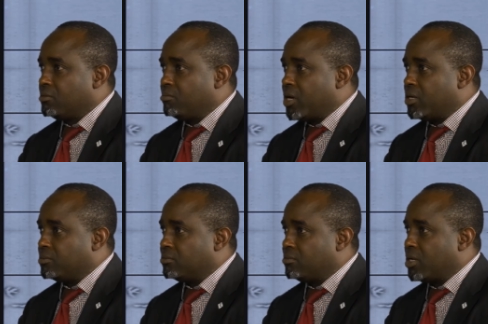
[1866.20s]

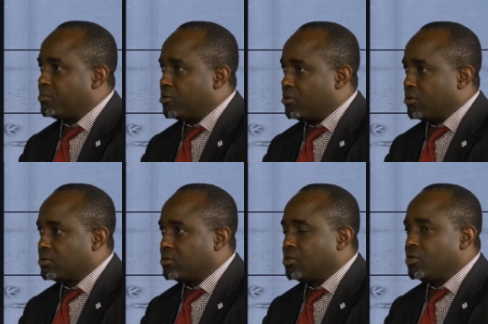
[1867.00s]
my product?
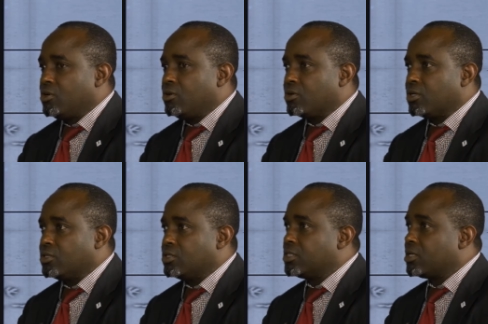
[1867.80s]

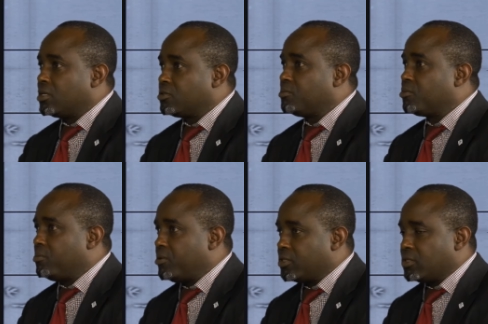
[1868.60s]
Intellectual
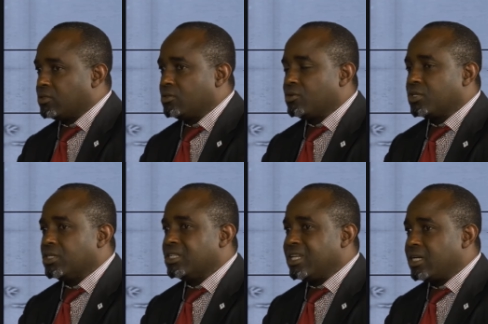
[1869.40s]
property.
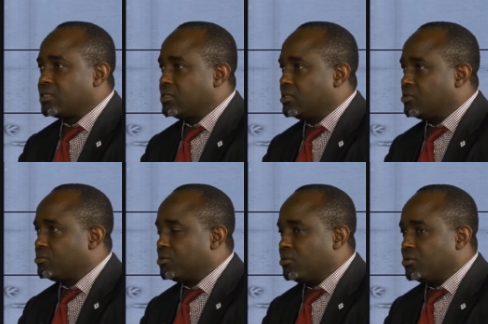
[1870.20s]
Okay, that needs
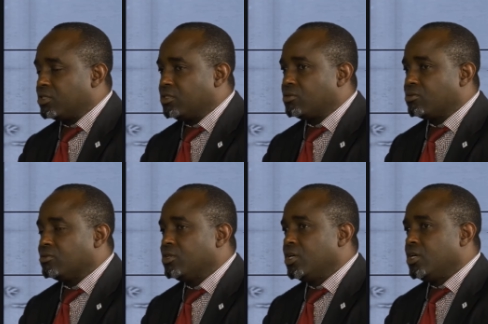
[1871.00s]
to be looked into.
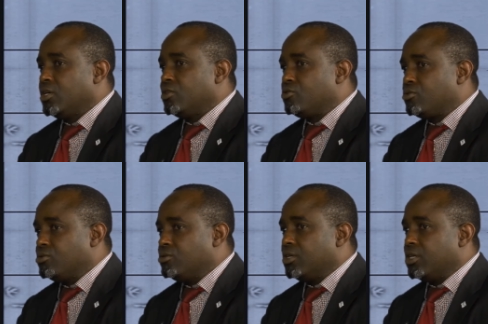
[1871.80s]

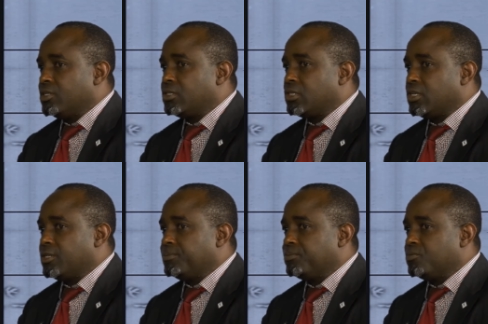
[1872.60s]
Two is
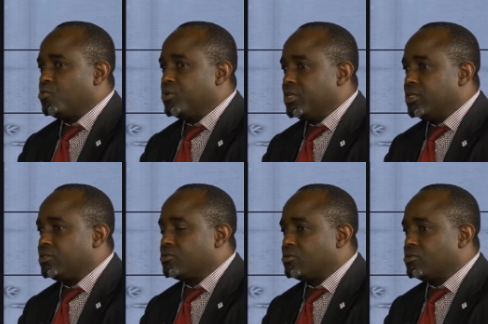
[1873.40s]
we need
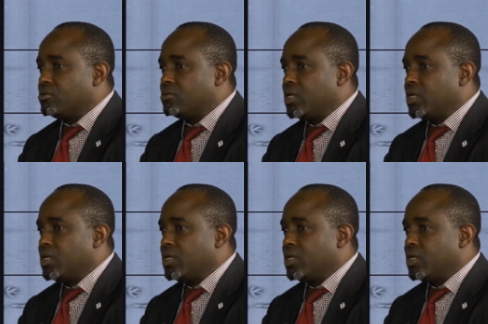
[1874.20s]
to